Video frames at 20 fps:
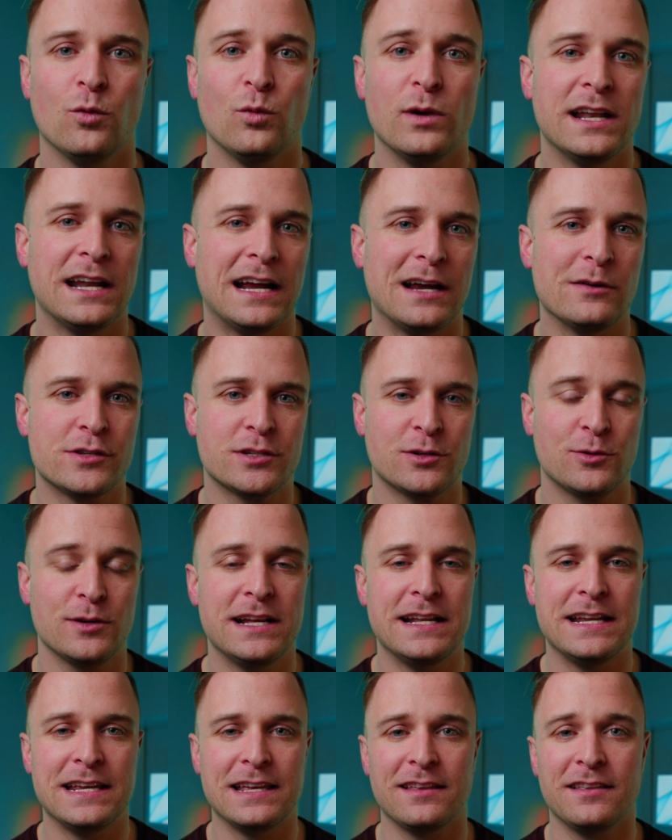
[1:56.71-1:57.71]
When I was
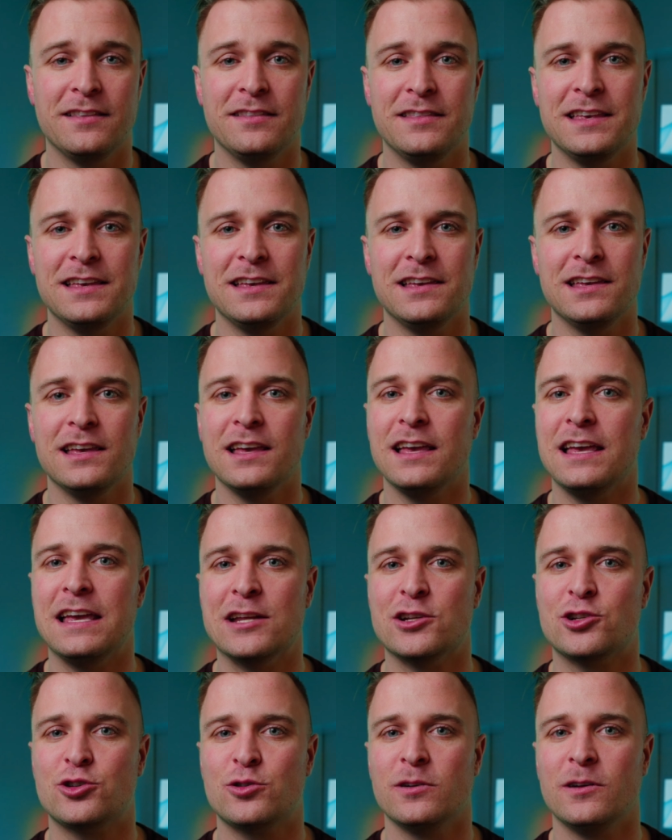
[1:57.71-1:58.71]
creating the
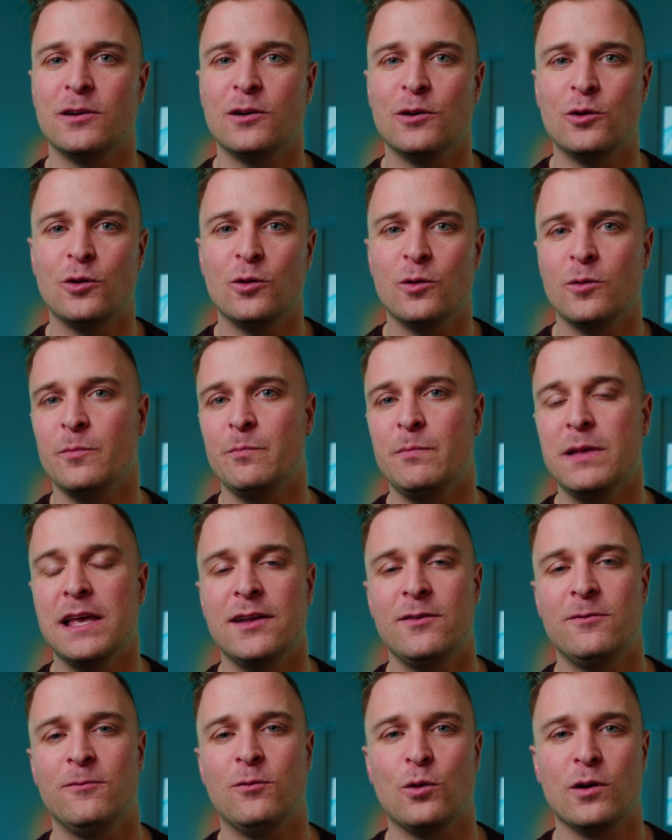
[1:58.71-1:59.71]
intro
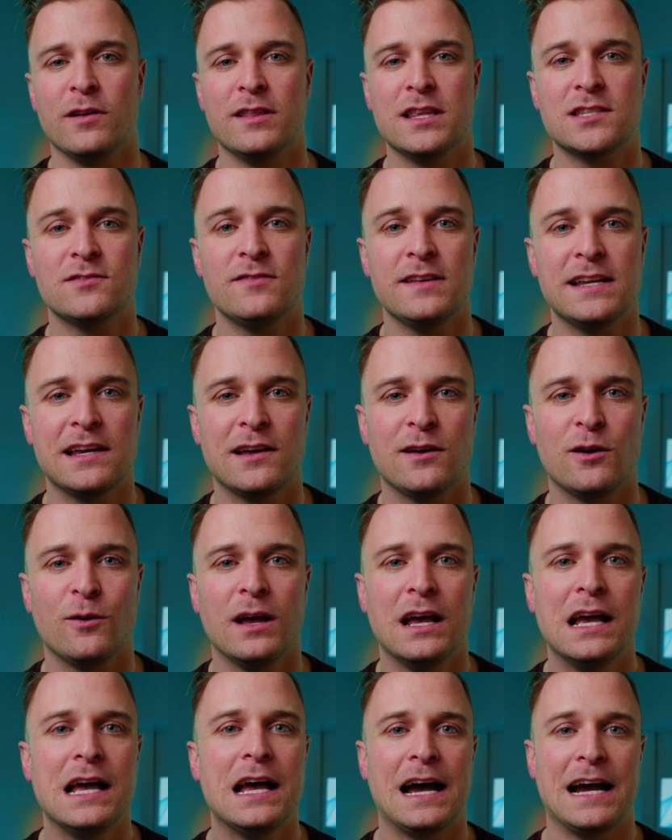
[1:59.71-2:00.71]
bit for this video,
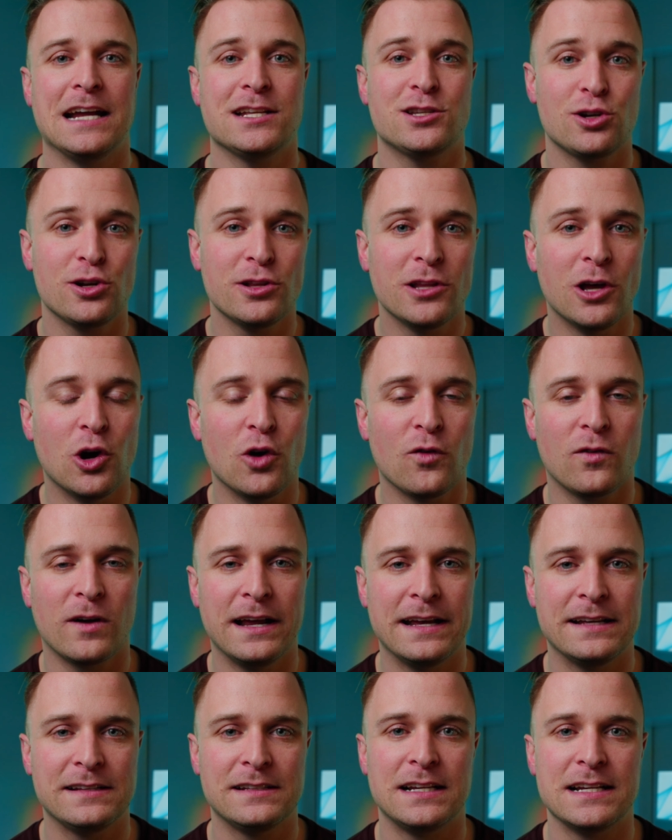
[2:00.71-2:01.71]
I turned the
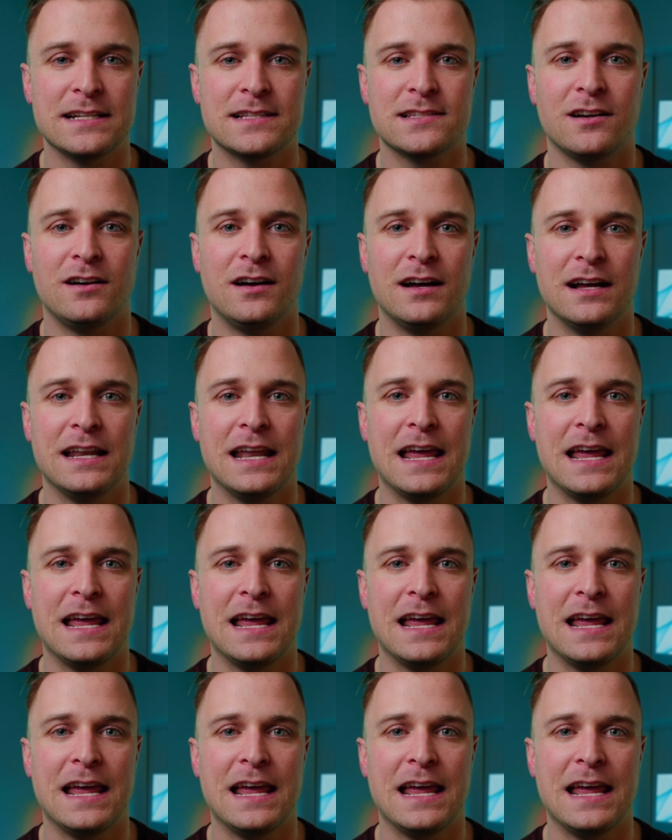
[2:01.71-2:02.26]
overhead lights on